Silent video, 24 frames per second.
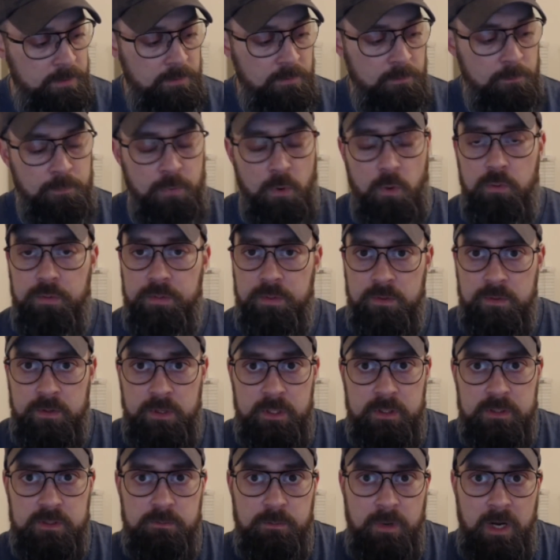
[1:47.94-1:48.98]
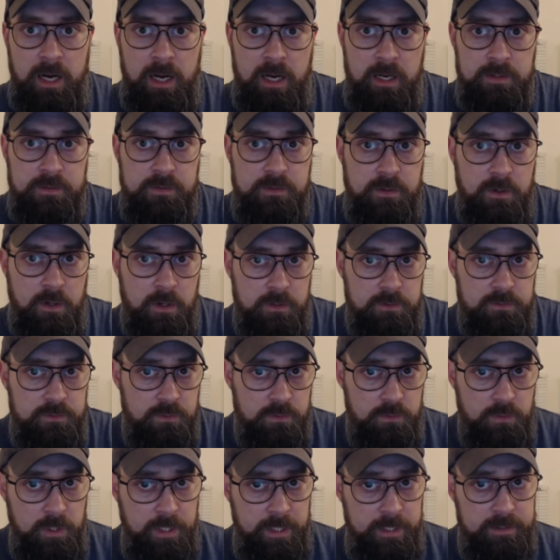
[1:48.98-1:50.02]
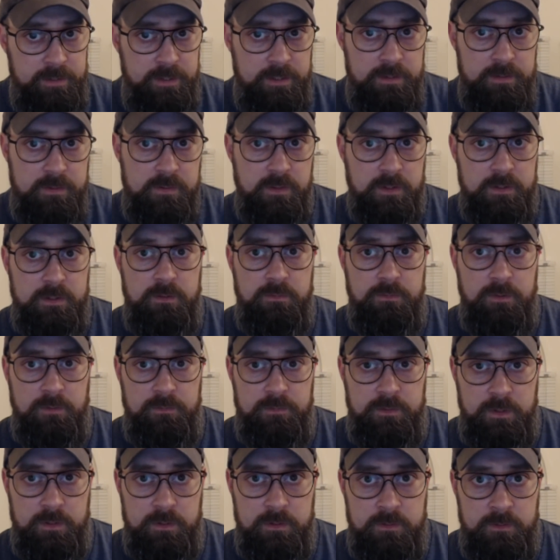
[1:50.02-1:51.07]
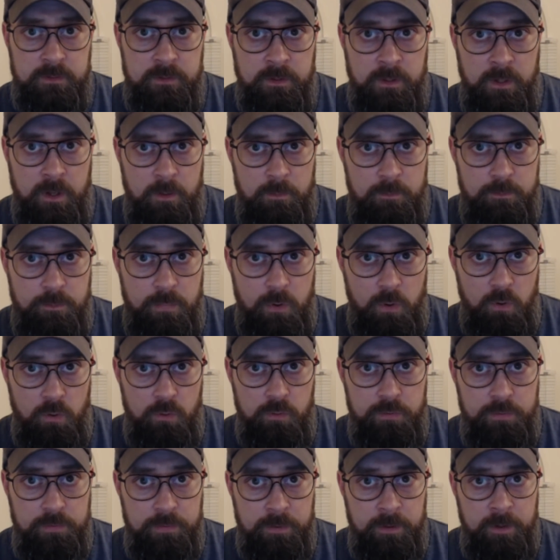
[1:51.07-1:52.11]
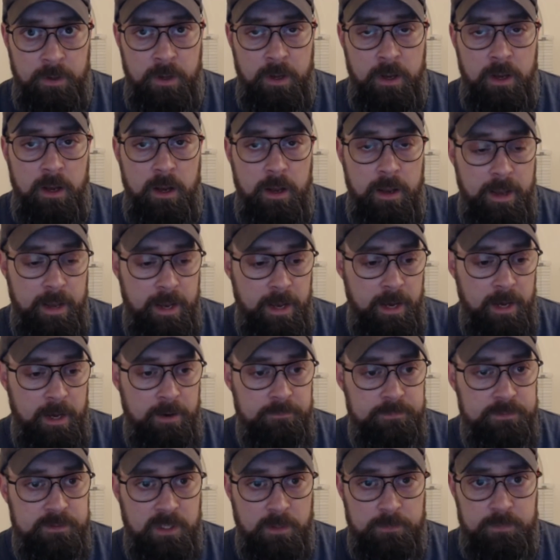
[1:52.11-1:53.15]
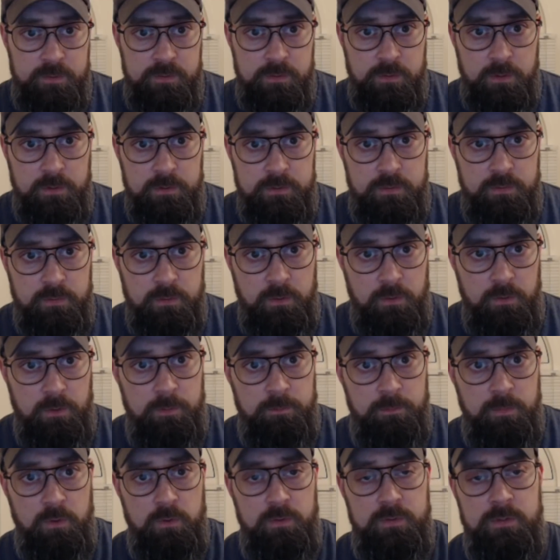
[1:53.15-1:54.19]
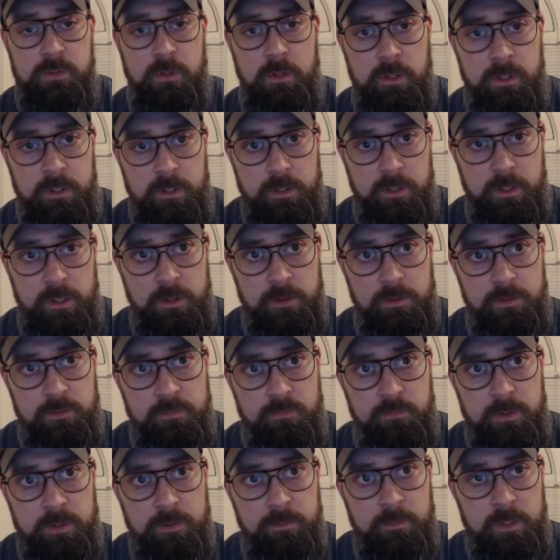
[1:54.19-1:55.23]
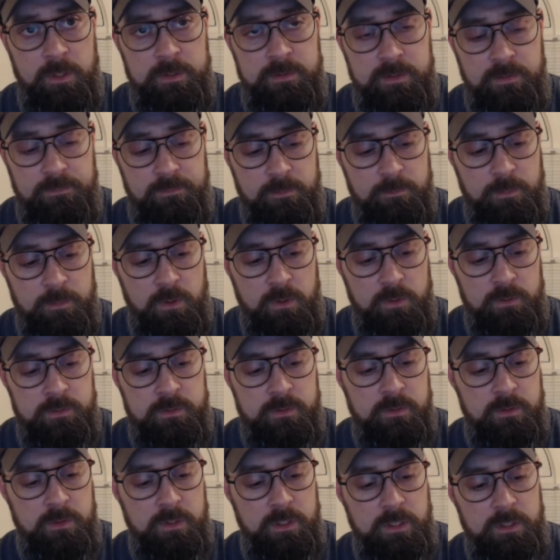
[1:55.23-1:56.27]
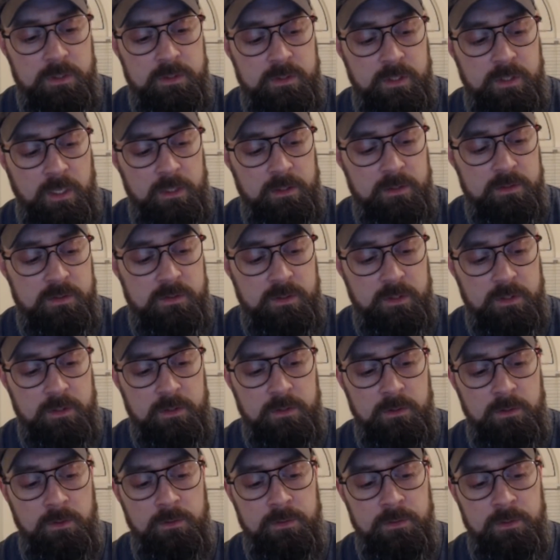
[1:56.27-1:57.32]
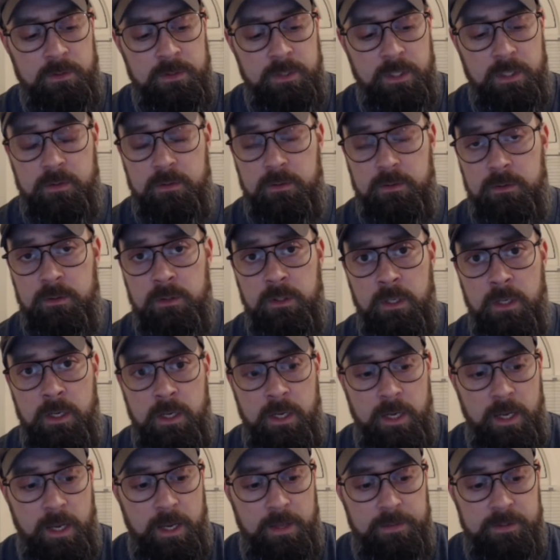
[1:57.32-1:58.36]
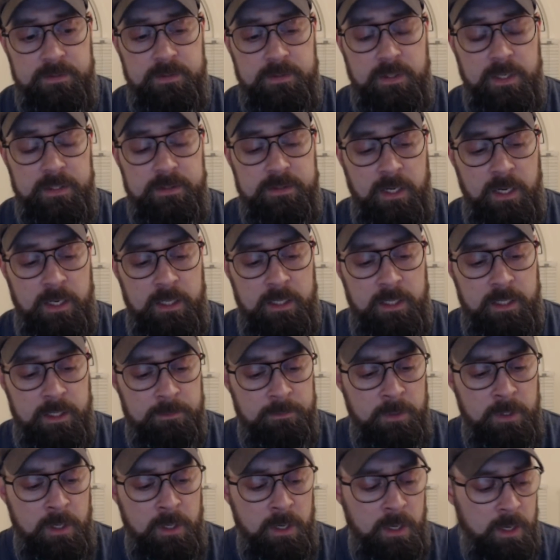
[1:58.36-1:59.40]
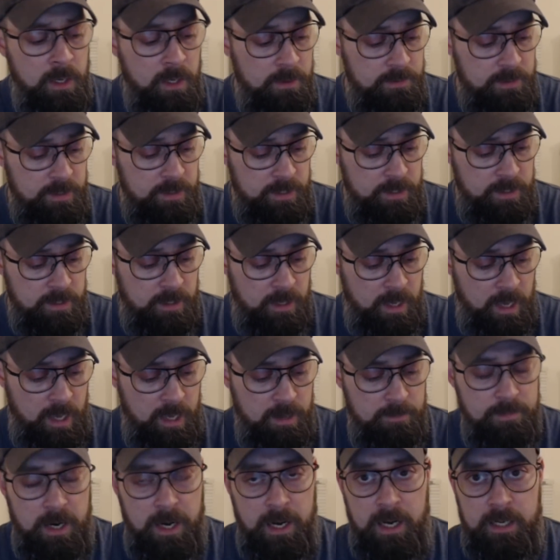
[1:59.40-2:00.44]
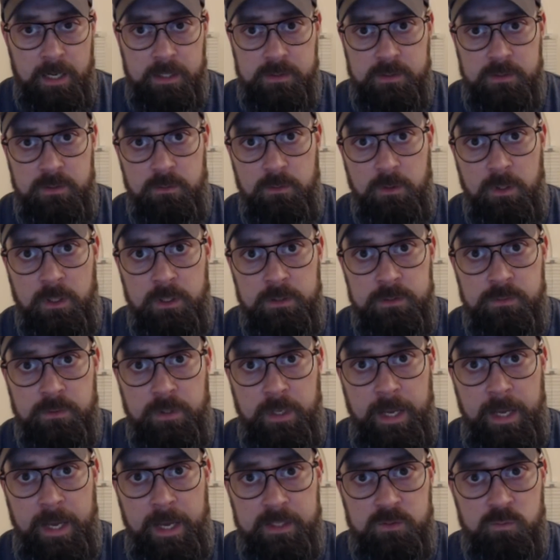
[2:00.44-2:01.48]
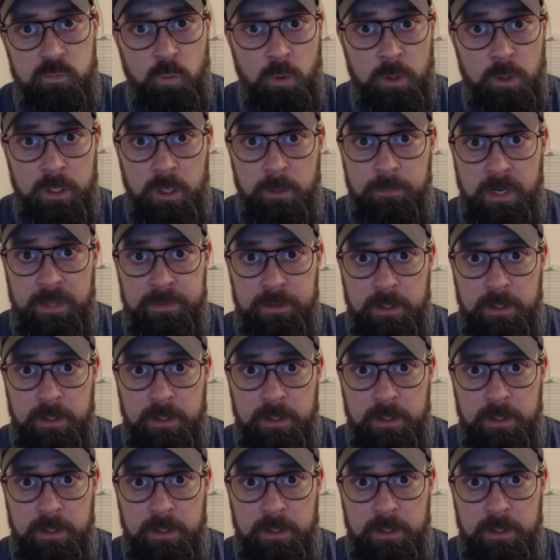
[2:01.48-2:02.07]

both of these mods are dual 18650s. Both have temperature control in three different modes: the stainless steel, the nickel, and the titanium. The Kbox 200 has one up on the